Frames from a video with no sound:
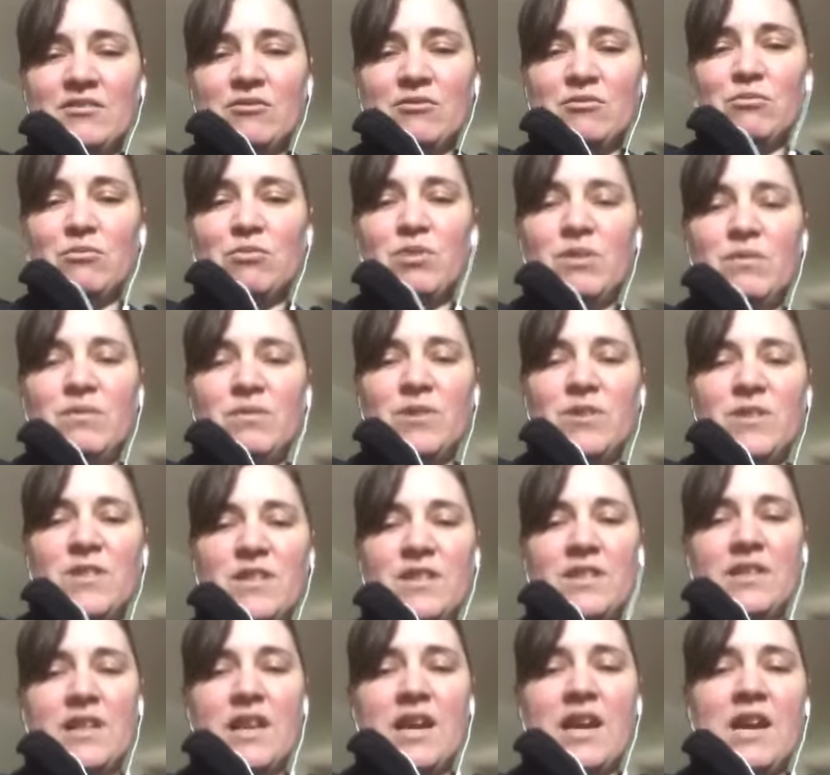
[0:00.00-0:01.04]

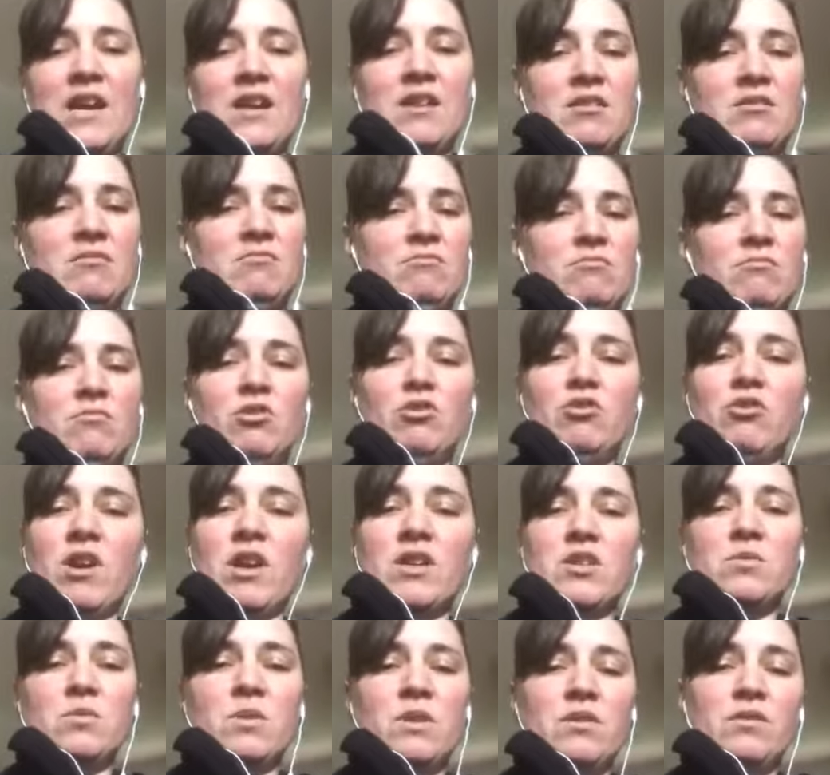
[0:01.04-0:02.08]
Riverton. I
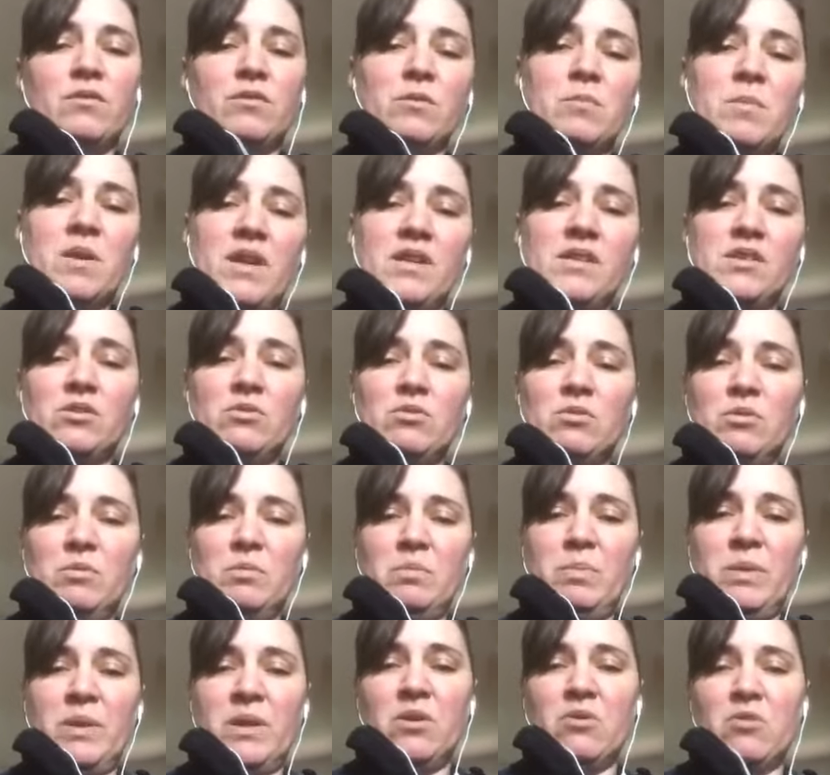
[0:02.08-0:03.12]
graduated from high school in
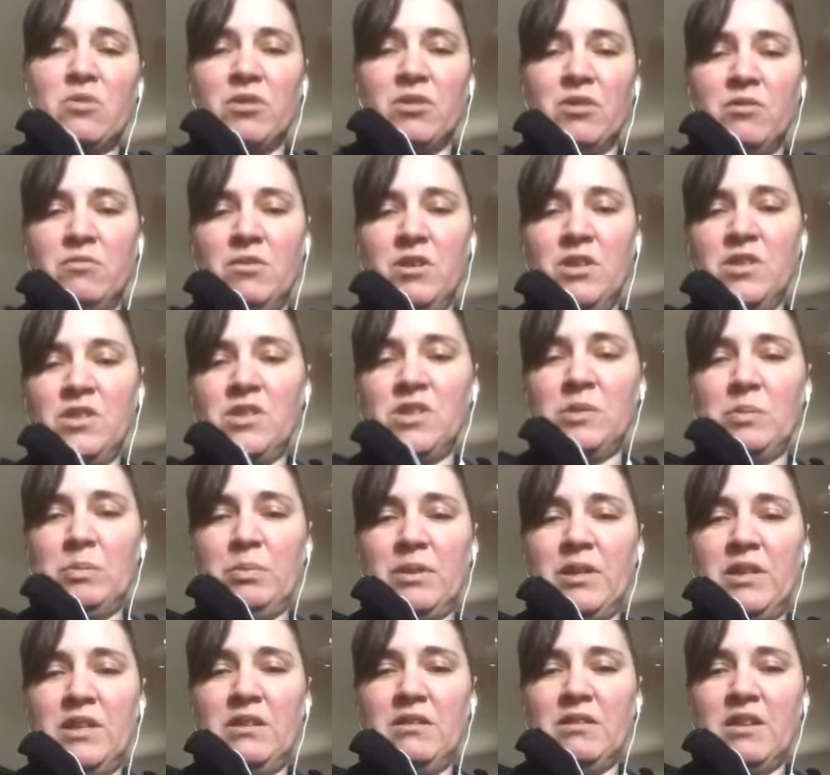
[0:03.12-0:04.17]
Bighorn. We used to
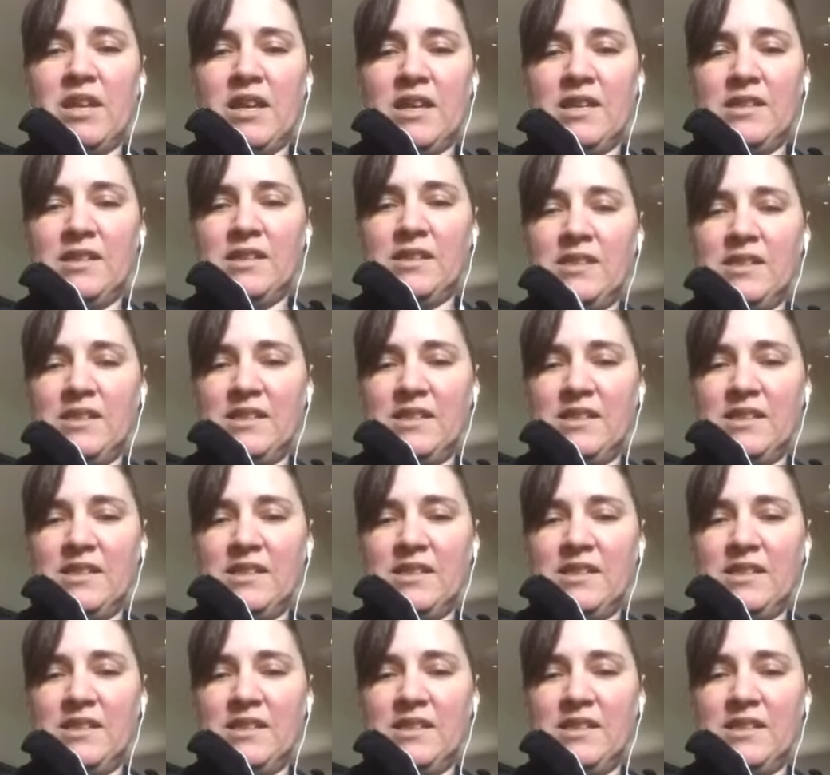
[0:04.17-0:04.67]
play you guys.